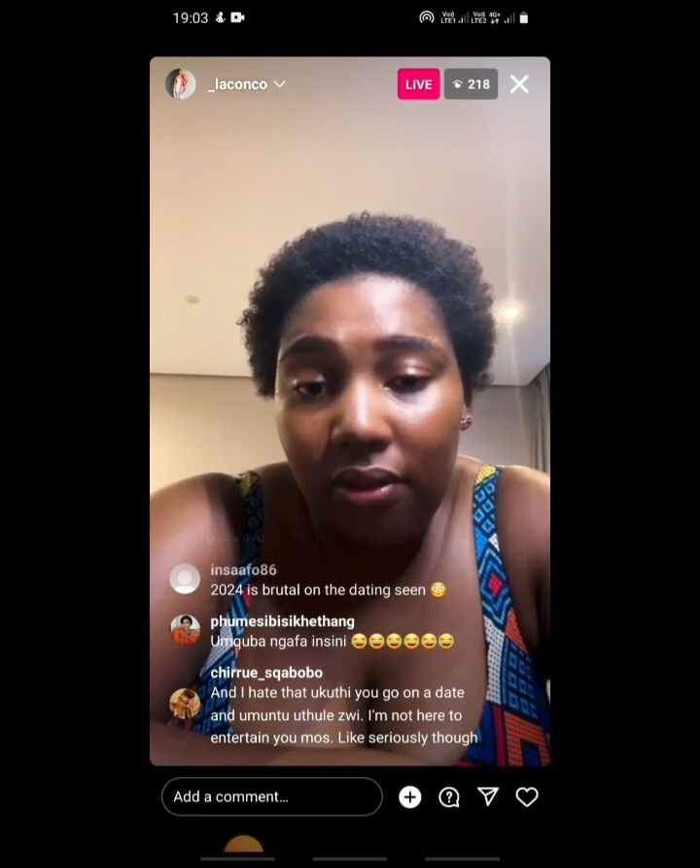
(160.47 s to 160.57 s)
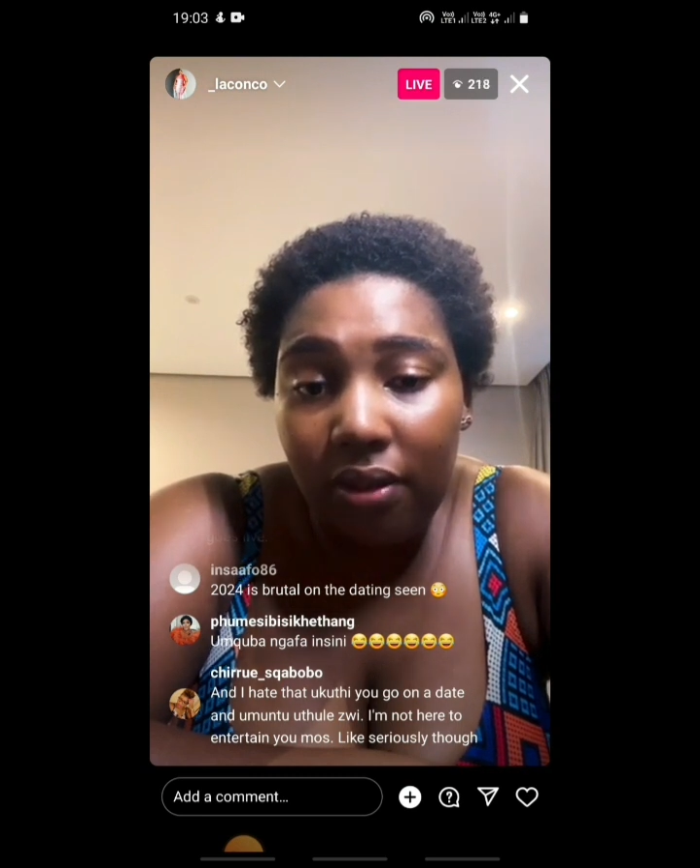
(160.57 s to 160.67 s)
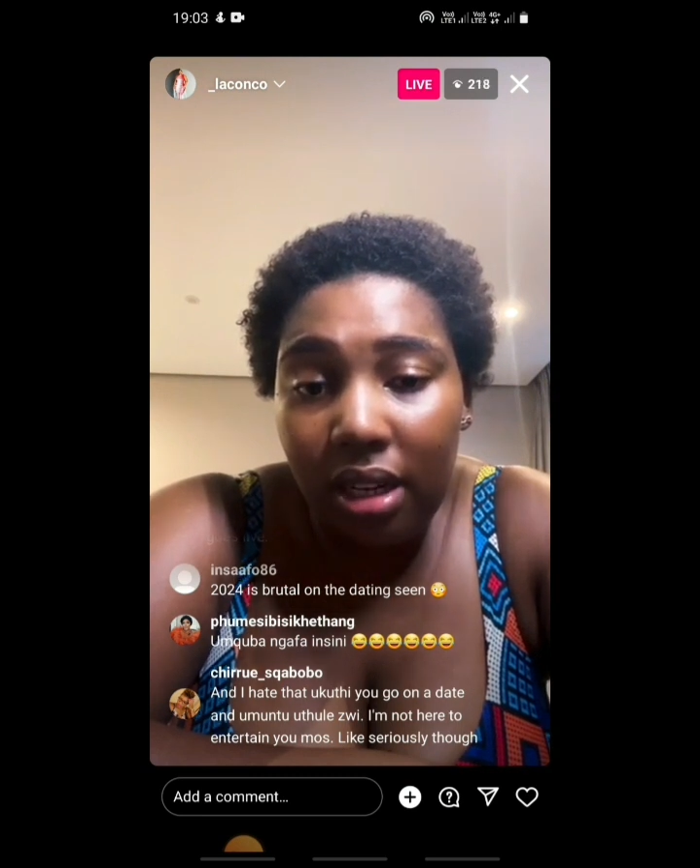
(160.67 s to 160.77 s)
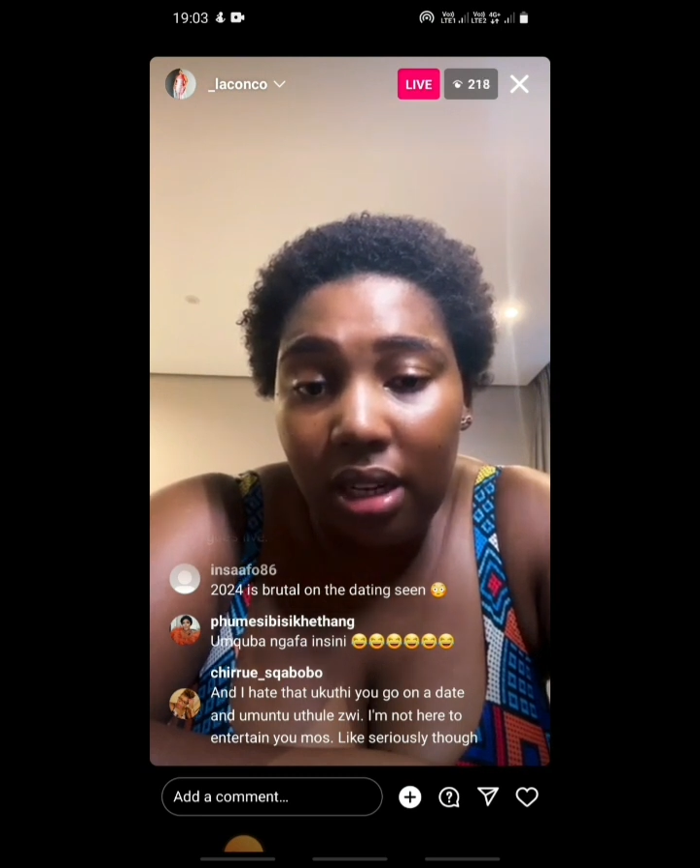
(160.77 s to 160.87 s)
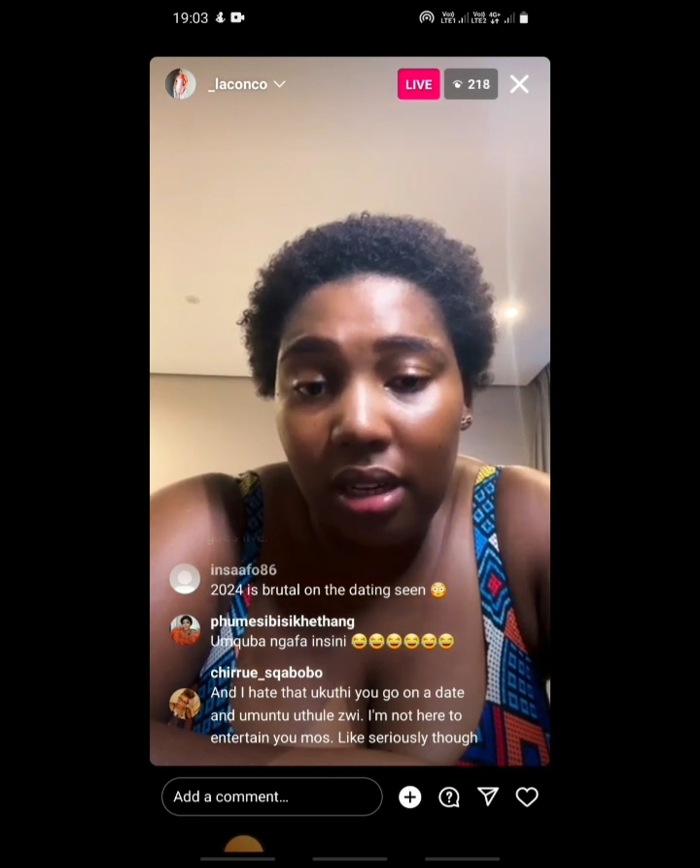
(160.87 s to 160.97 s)

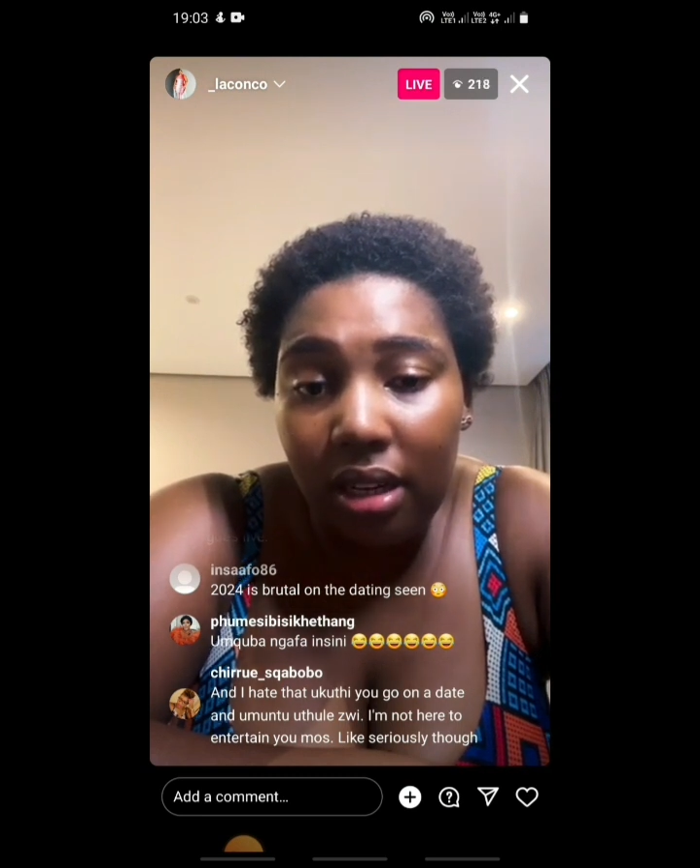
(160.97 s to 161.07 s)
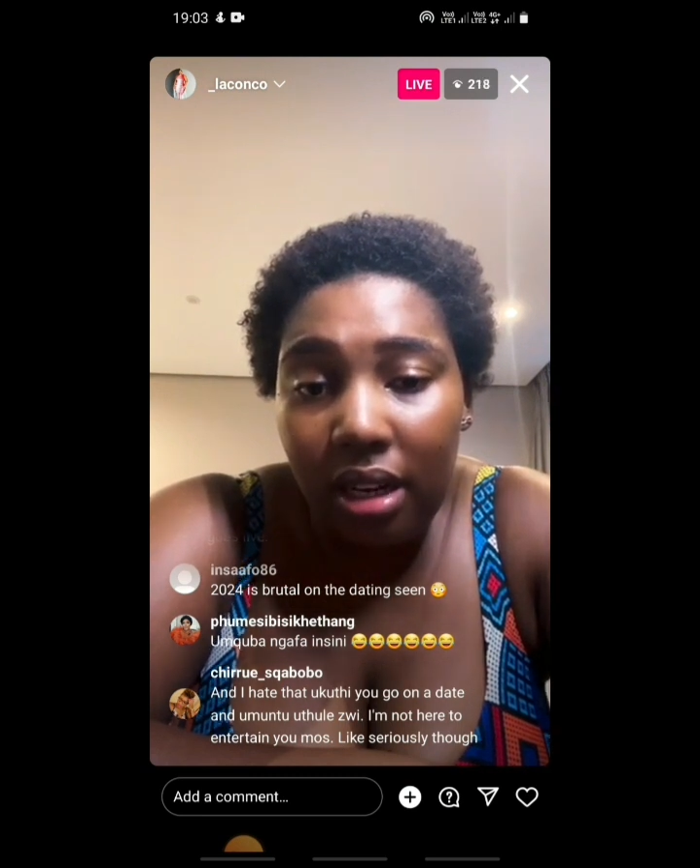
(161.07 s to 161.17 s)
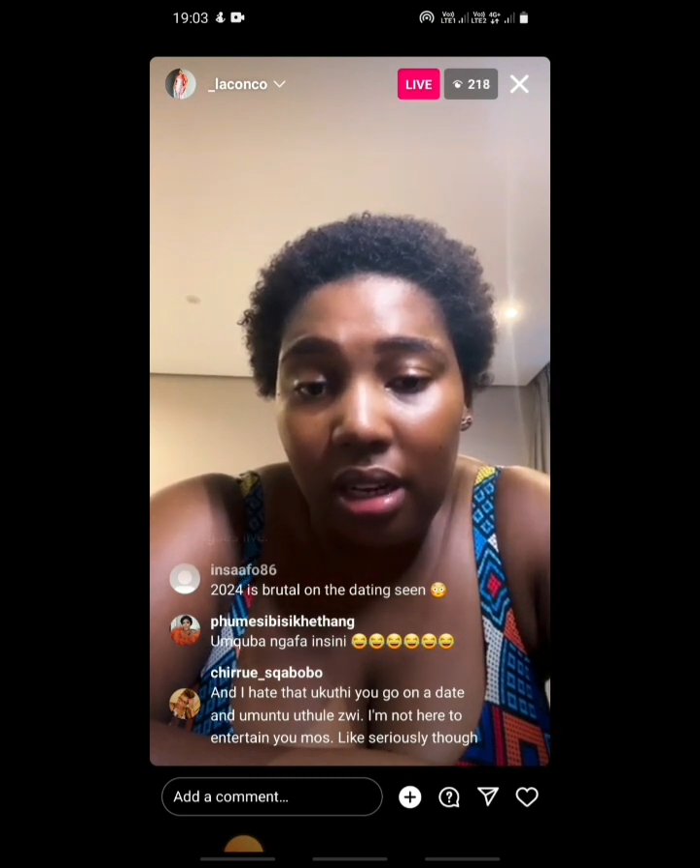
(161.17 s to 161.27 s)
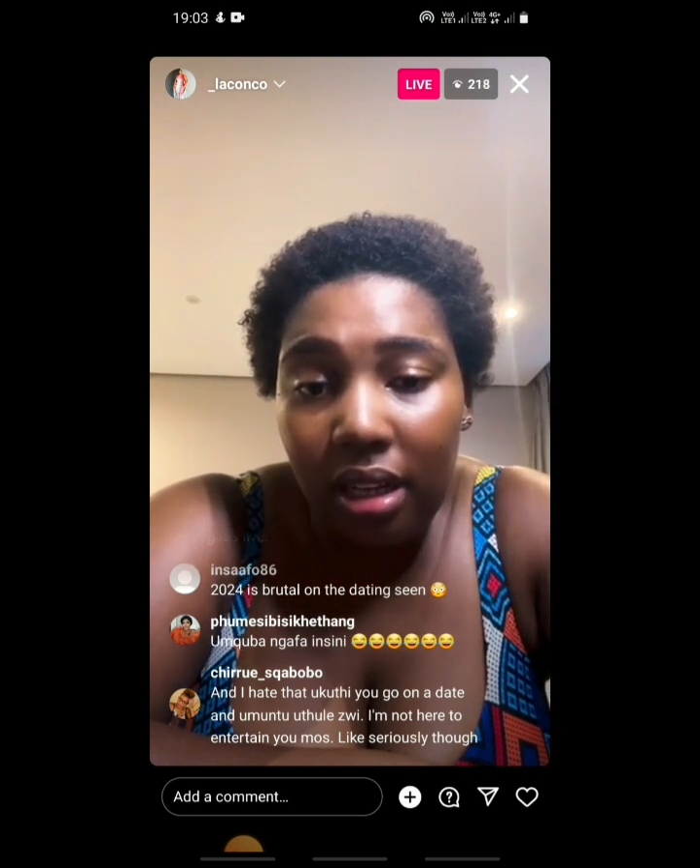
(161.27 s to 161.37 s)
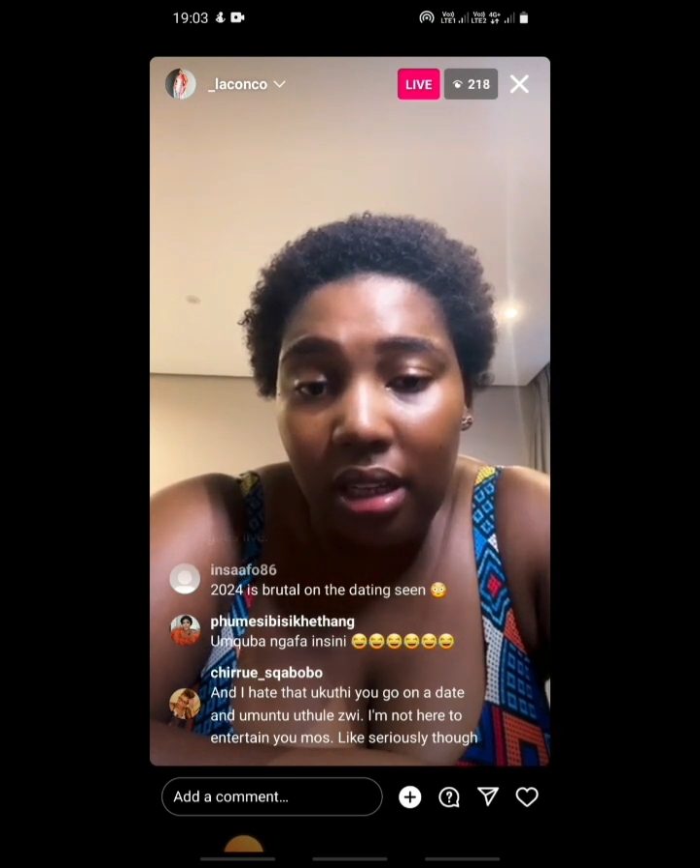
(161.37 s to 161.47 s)
definitely
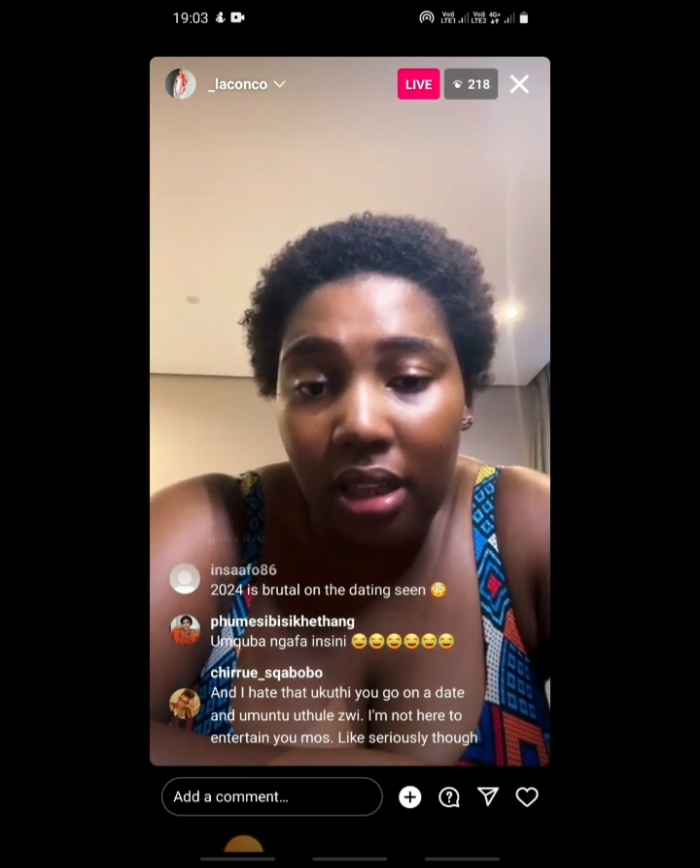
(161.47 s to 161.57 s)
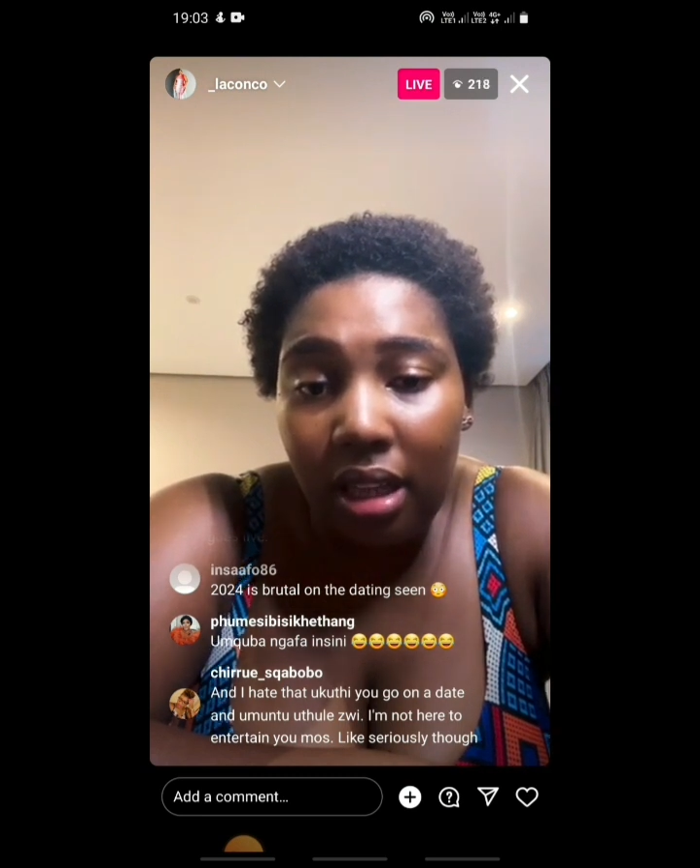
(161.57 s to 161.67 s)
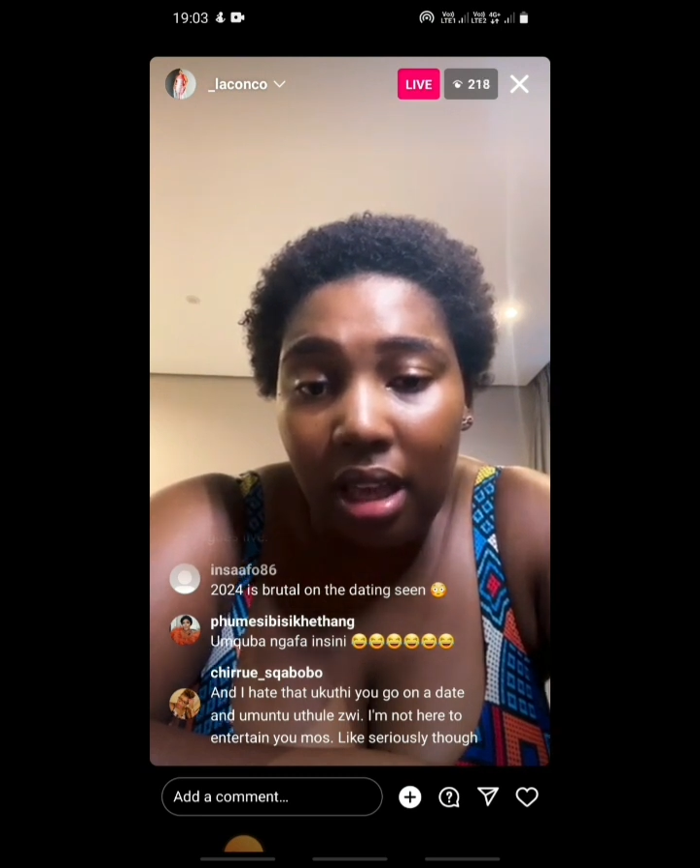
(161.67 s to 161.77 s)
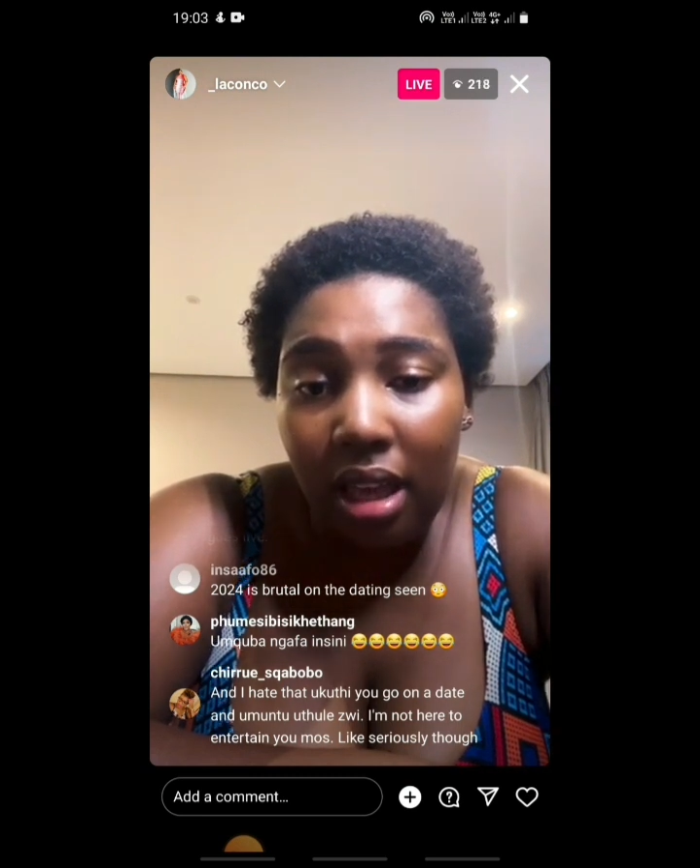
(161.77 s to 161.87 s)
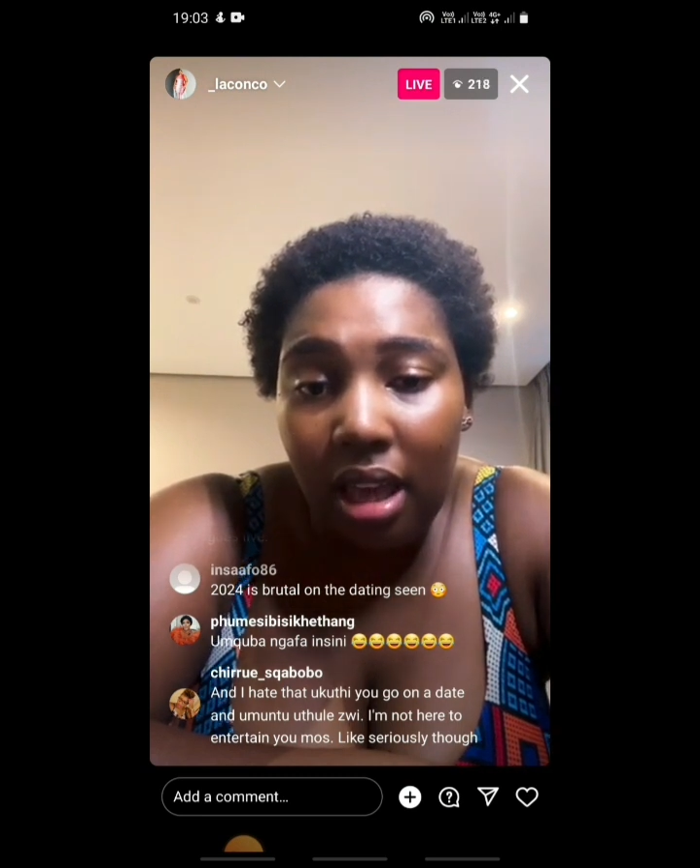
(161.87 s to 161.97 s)
learning
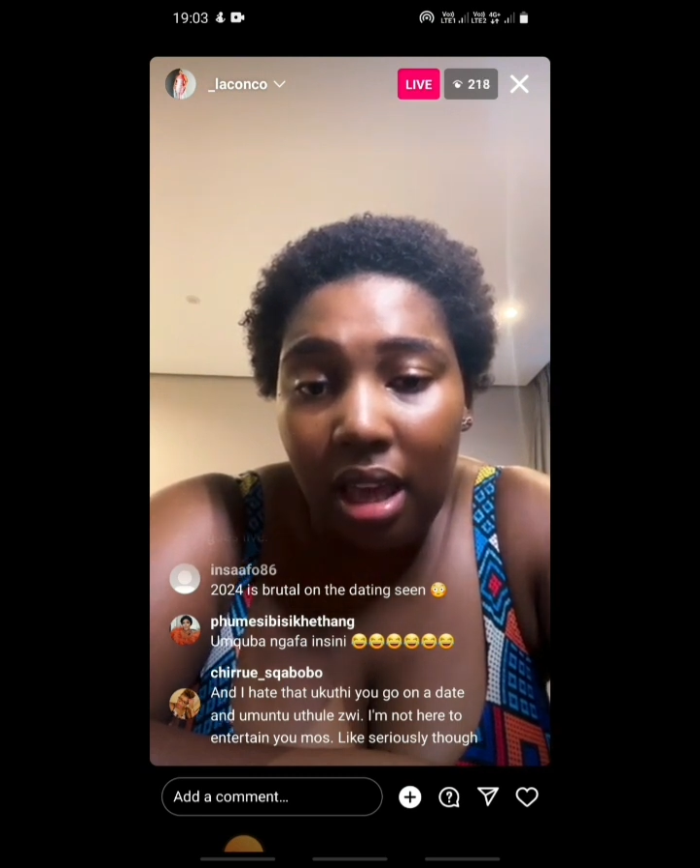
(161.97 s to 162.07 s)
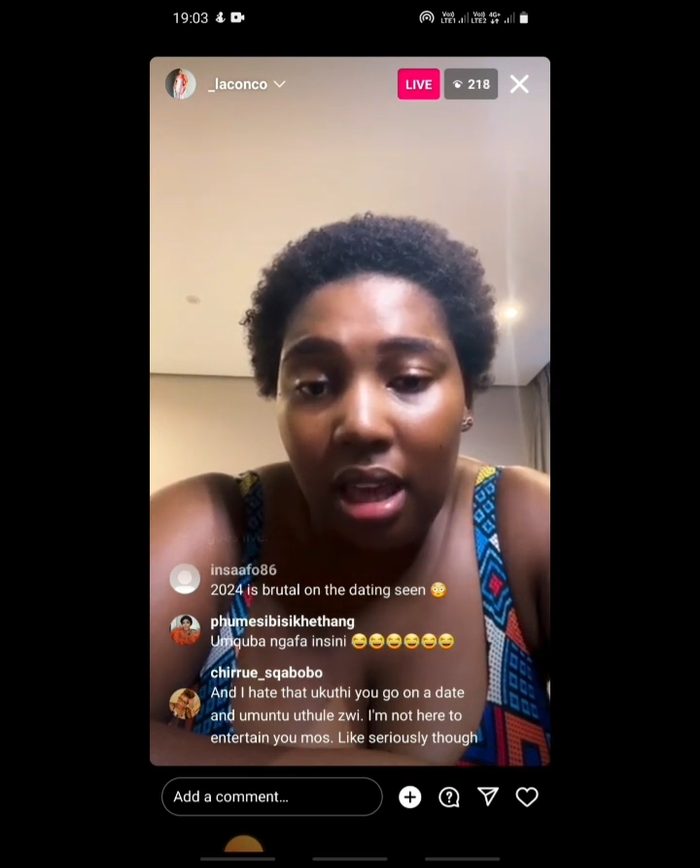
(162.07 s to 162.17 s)
there.